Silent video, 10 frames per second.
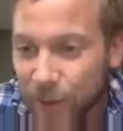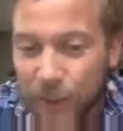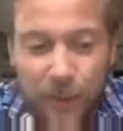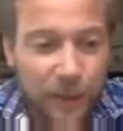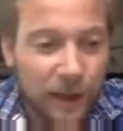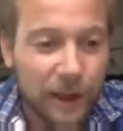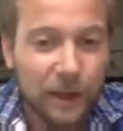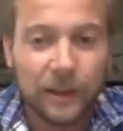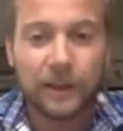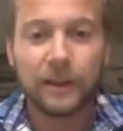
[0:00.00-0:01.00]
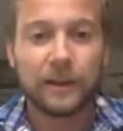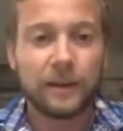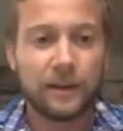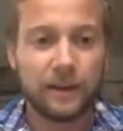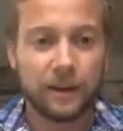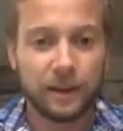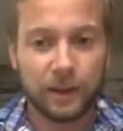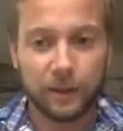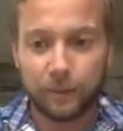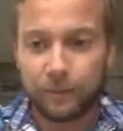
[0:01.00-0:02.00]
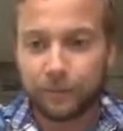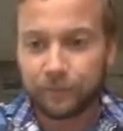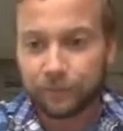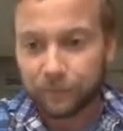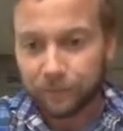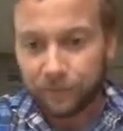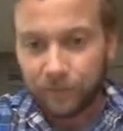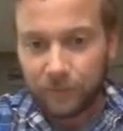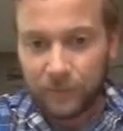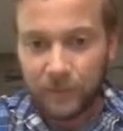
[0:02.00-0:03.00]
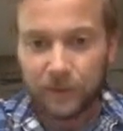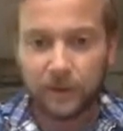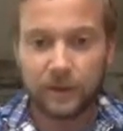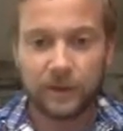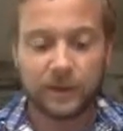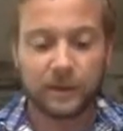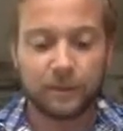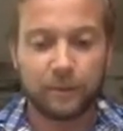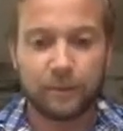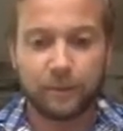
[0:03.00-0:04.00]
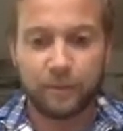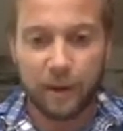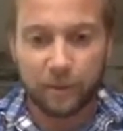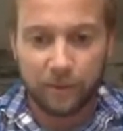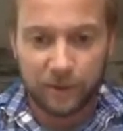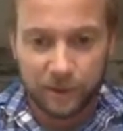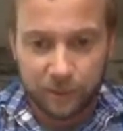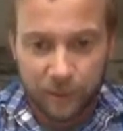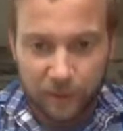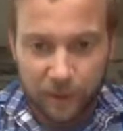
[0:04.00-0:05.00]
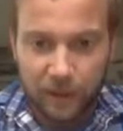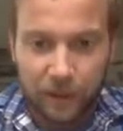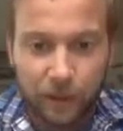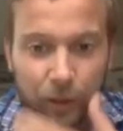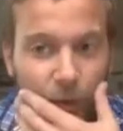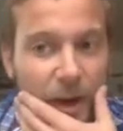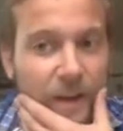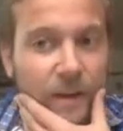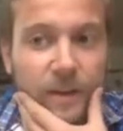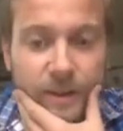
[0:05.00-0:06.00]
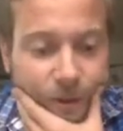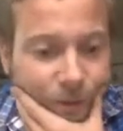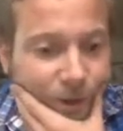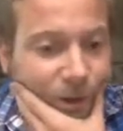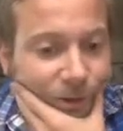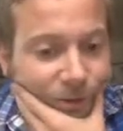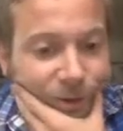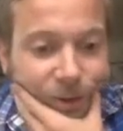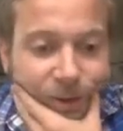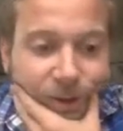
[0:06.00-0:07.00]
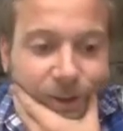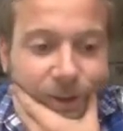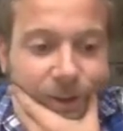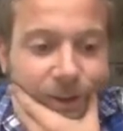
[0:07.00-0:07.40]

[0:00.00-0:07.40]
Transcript: What is essentially going on is just removing like the disabled feature from those buttons themselves so they are able to be clicked.